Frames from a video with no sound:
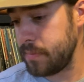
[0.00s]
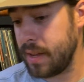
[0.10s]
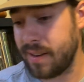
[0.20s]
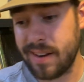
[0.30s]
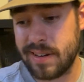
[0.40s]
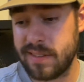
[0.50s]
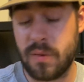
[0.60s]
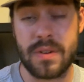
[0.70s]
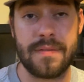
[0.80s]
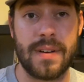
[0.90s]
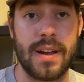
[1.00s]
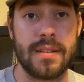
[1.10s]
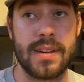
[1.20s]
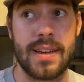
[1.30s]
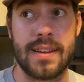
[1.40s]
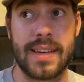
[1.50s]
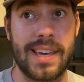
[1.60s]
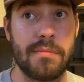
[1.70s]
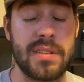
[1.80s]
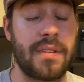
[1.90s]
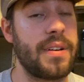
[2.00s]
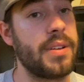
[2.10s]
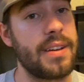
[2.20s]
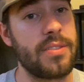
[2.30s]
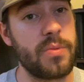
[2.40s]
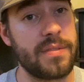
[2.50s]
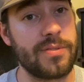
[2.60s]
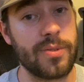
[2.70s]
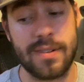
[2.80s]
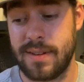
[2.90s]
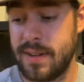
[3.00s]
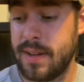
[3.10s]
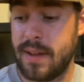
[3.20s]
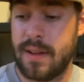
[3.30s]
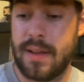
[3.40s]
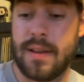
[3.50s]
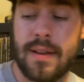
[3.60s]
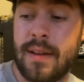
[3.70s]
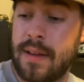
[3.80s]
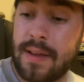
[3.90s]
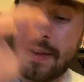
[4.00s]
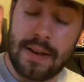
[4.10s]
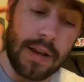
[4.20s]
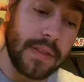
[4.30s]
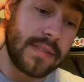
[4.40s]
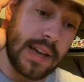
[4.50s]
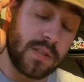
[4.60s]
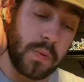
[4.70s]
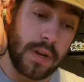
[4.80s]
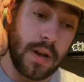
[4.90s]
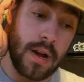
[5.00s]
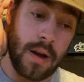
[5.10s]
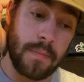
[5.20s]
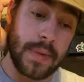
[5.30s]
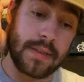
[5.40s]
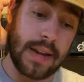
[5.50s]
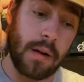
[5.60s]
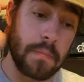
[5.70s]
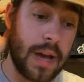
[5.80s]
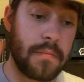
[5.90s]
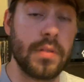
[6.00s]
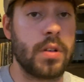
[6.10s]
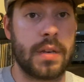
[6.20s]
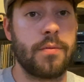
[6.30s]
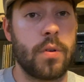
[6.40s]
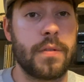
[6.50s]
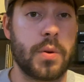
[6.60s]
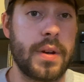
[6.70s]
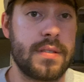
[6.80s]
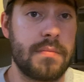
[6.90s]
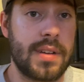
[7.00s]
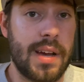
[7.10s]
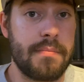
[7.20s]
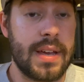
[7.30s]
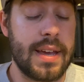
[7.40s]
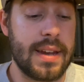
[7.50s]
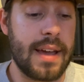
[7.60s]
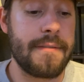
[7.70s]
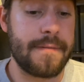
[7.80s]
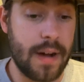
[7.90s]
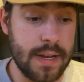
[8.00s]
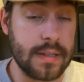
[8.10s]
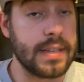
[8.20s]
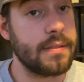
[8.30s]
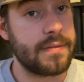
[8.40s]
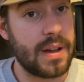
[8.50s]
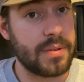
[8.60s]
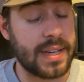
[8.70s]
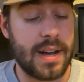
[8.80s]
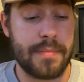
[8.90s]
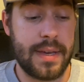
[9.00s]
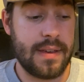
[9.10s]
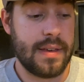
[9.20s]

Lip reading: Not an easy one to find, and I can't believe I found it at a thrift store. Now, this next one is an album I had been looking for quite some time, and I finally found a copy.